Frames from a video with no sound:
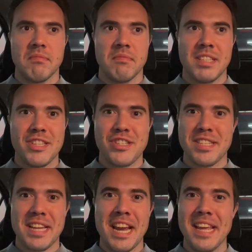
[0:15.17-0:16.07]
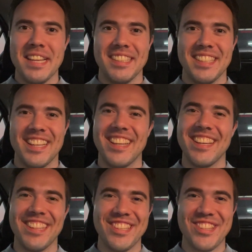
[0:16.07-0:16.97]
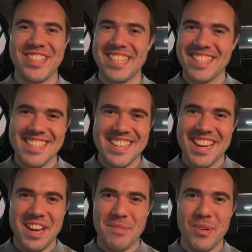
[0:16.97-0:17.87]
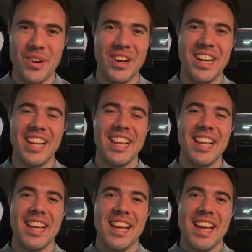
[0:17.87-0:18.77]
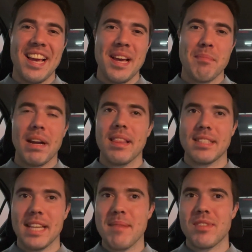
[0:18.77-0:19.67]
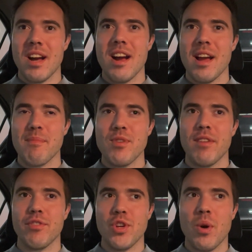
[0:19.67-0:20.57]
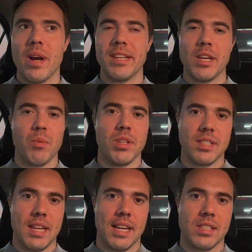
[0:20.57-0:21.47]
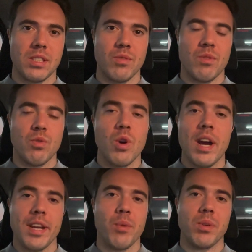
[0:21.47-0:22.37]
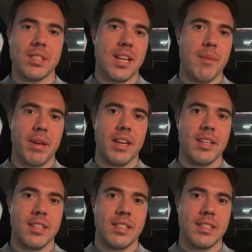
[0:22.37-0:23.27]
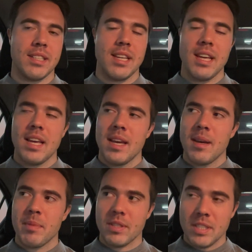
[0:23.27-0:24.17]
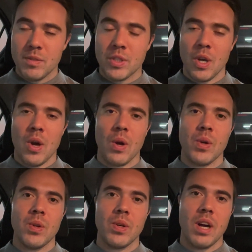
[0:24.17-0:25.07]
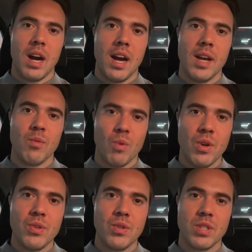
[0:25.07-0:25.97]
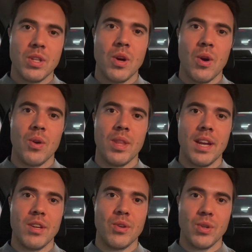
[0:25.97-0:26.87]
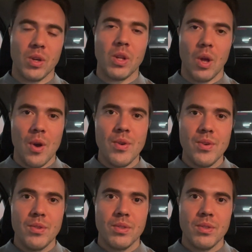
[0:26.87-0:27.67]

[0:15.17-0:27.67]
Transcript: this just ain't it. This just isn't it anymore. But at the same time, you have no idea what's next. You have no idea what's coming. Because if so, I want you to know that you're not alone.